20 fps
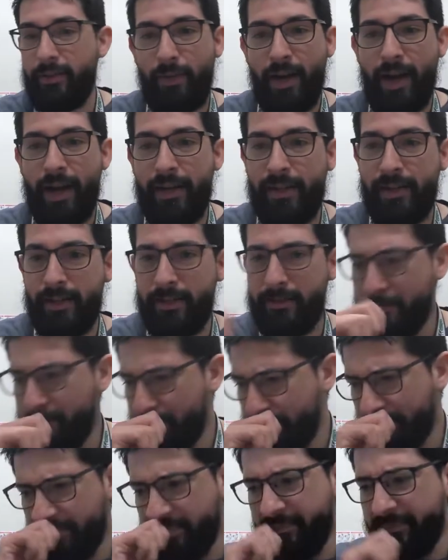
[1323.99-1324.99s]
to write in.
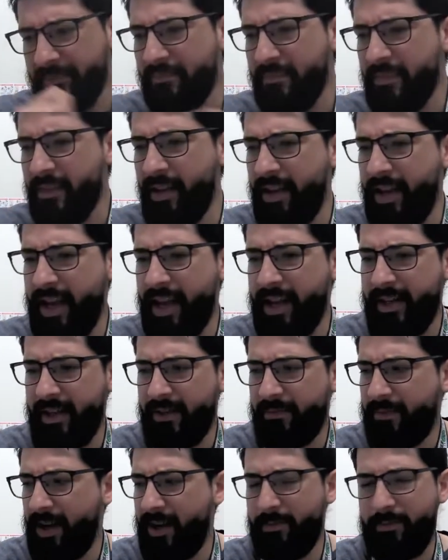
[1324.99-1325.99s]
And
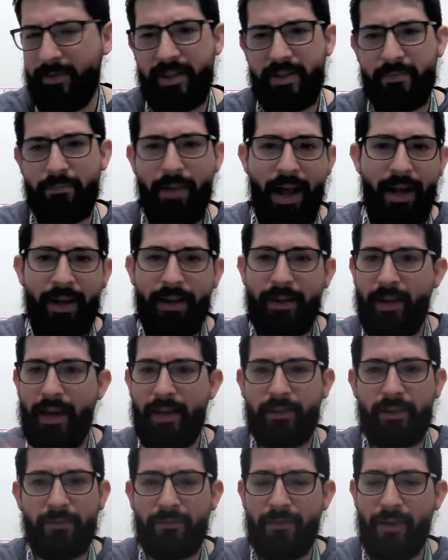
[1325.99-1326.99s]
if I was back
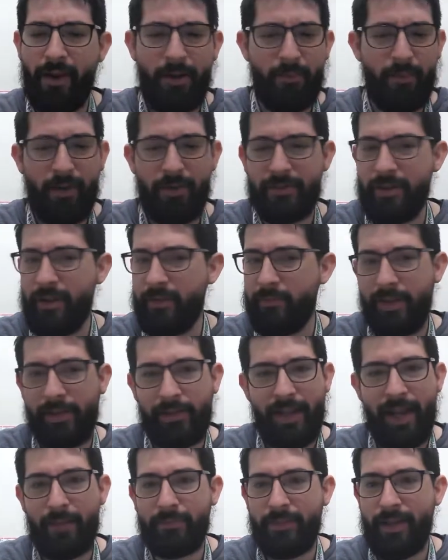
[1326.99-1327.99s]
at the FOB, I was on
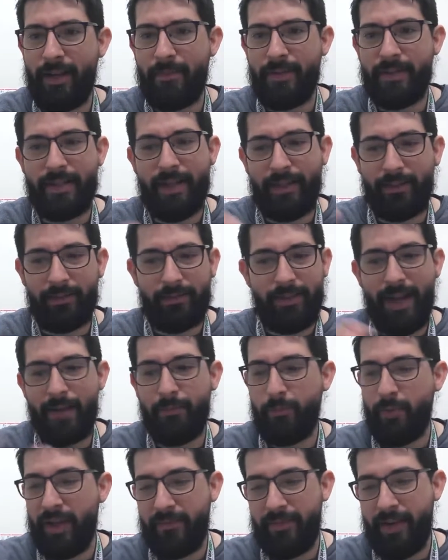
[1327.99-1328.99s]
my laptop because I can
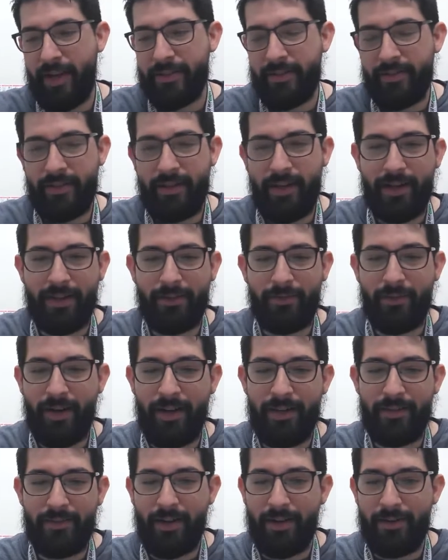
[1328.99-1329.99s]
type way faster than I can
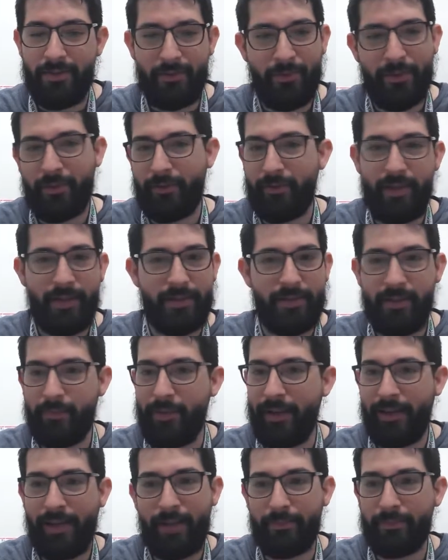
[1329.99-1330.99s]
write. So I was going crazy on
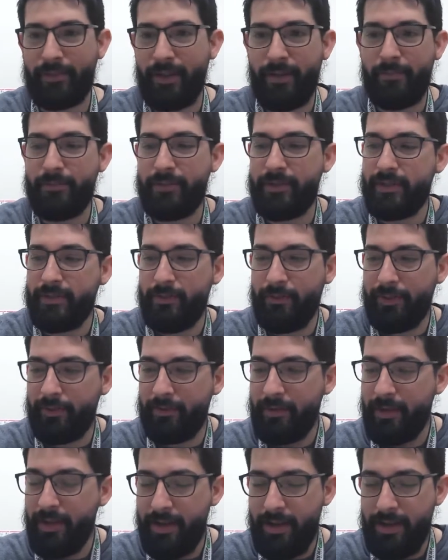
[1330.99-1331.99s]
my laptop, just
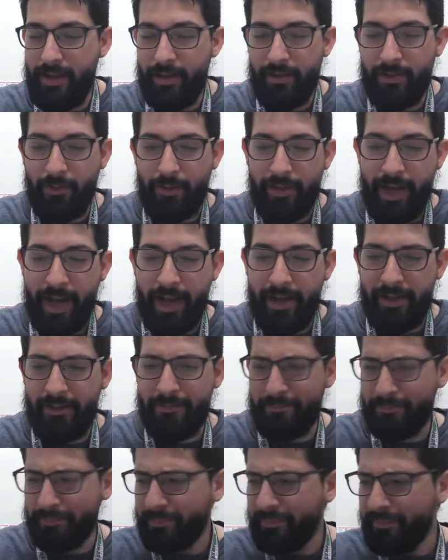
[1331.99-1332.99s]
going at
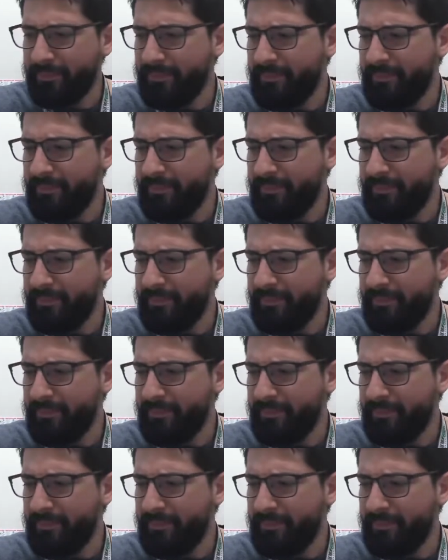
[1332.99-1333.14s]
it.